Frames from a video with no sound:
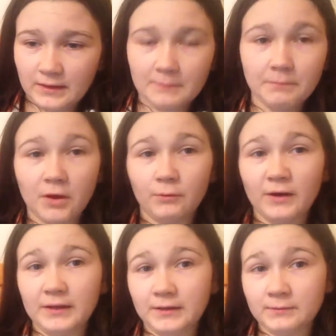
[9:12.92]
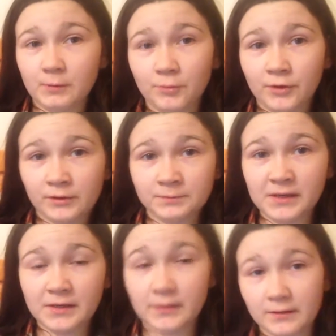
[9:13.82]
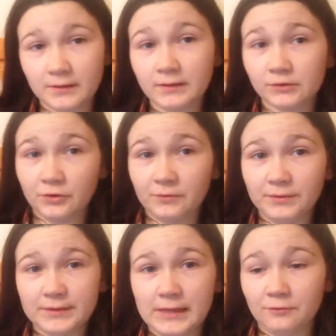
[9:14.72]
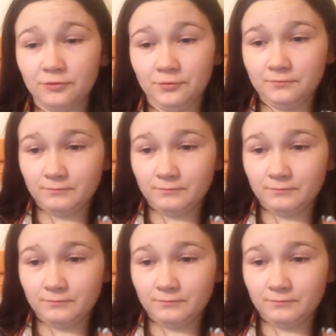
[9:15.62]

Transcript: And by the way, it's my brother speaking. Sorry, he's loud.